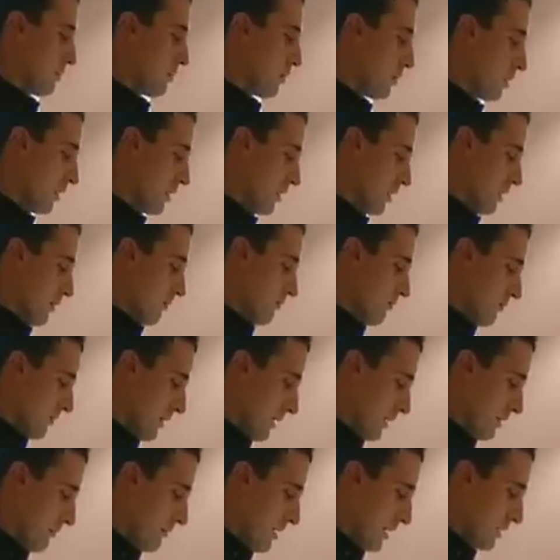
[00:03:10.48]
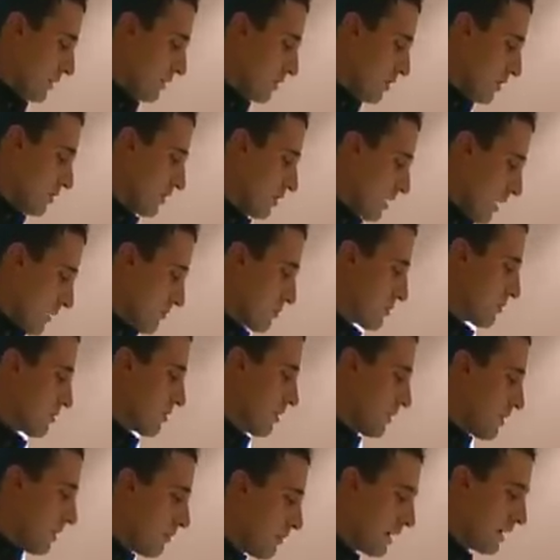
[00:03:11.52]
putting the magnetised capsules
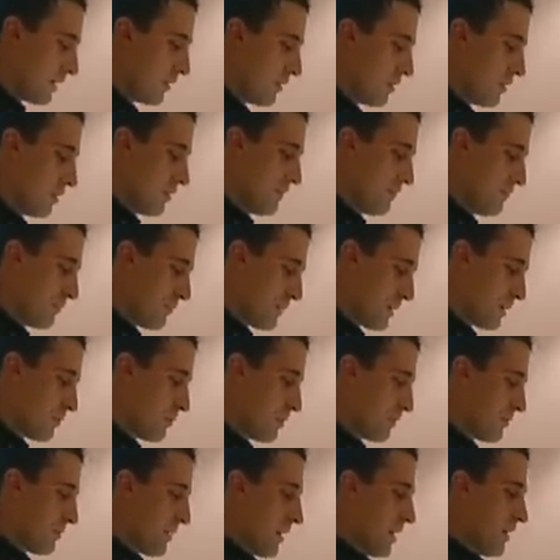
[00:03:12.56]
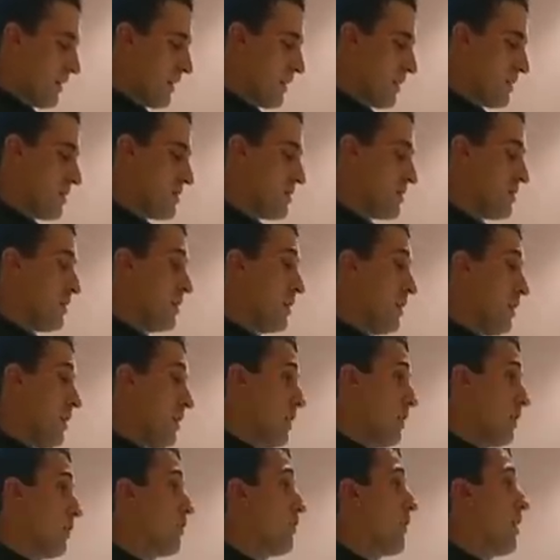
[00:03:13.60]
on the main line, we found that
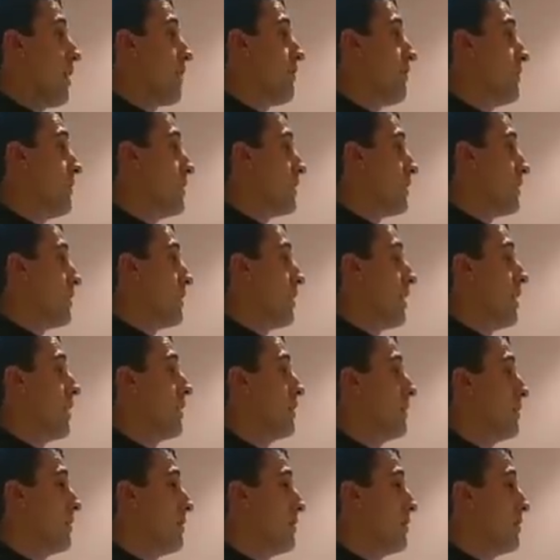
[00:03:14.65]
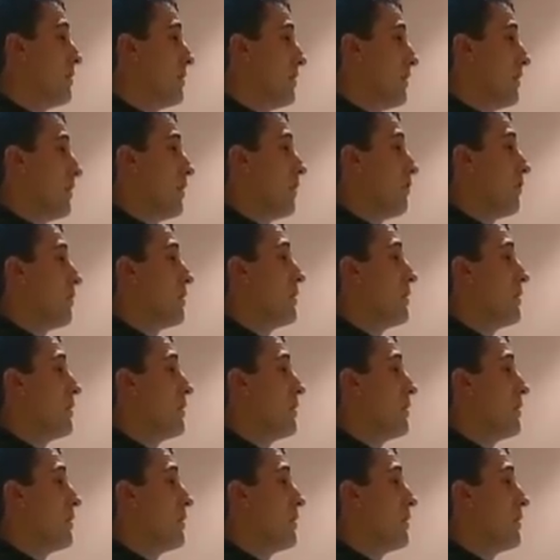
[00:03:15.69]
the graph indicated a